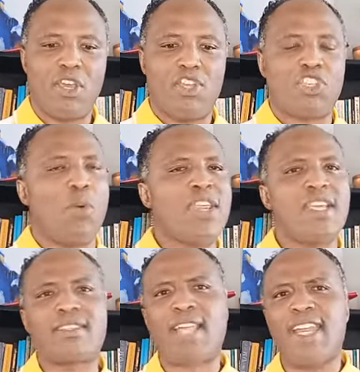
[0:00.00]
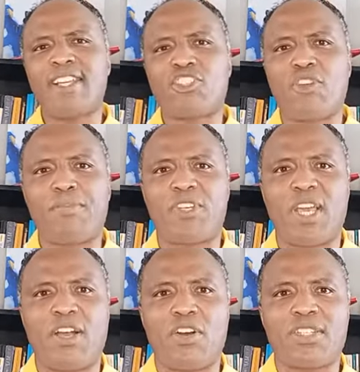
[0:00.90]
So when you're studying
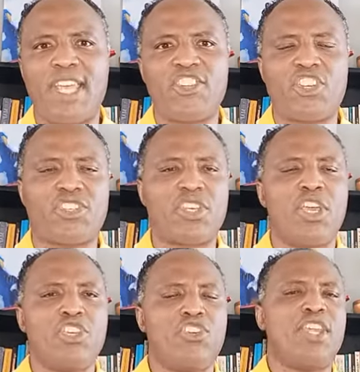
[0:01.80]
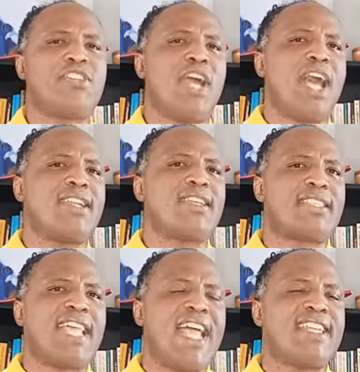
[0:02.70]
scripture, Hortensius, you need to
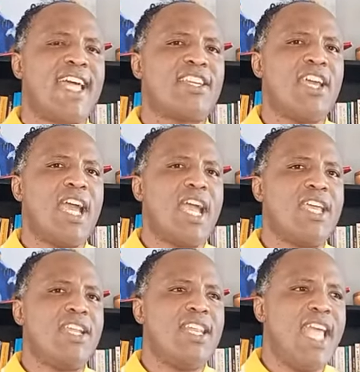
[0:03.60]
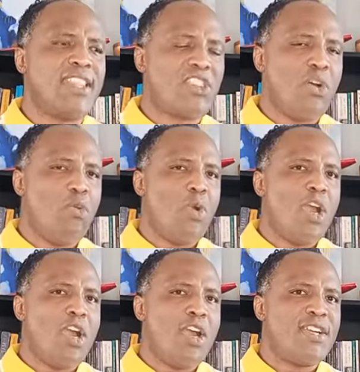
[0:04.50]
understand that let the
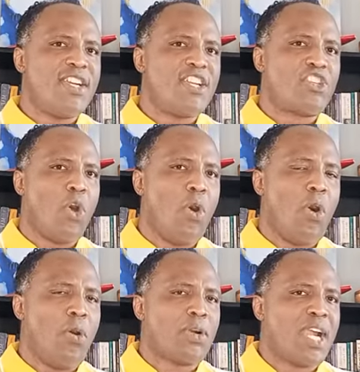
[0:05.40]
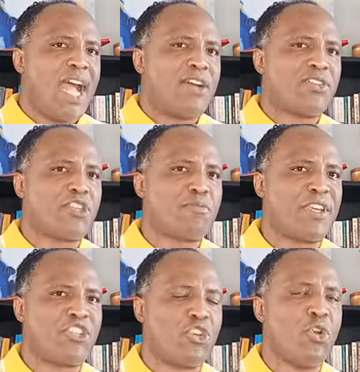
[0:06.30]
word in its whole counsel
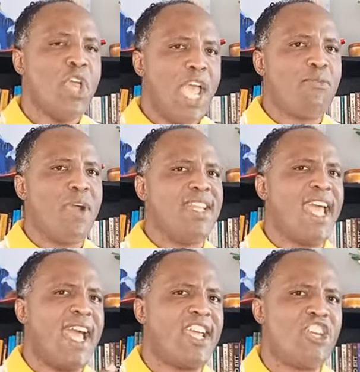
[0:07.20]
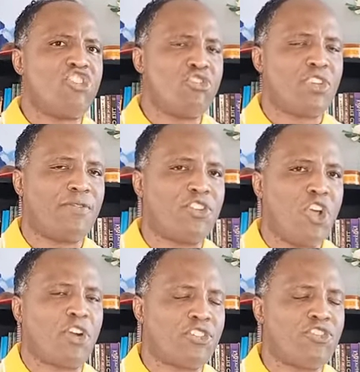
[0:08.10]
speak to you. And when there are issues of
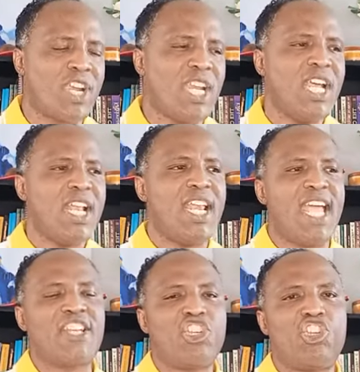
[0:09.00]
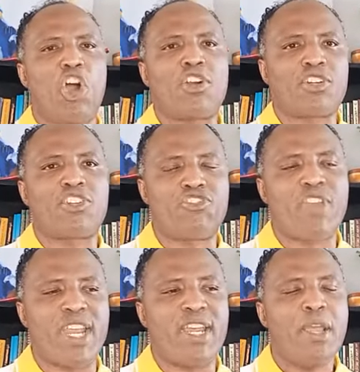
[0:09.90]
doctrine, let
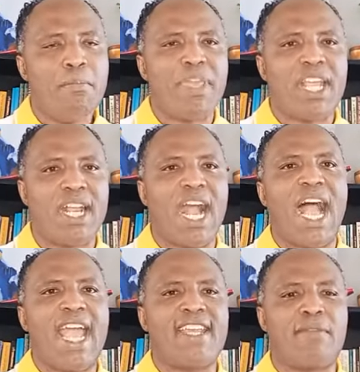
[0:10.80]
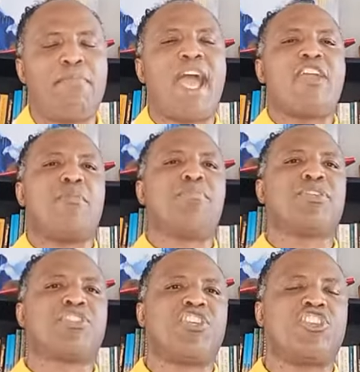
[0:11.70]
doctrine be guided by your
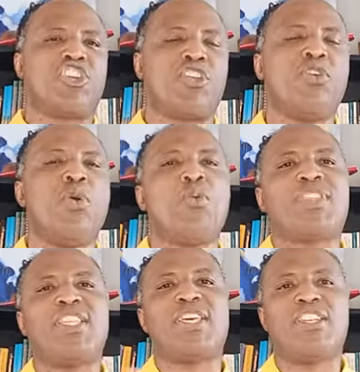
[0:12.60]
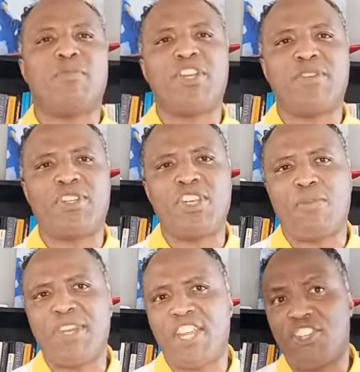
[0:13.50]
position within the
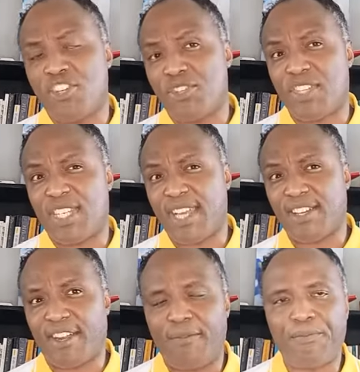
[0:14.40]
denomination you sit under.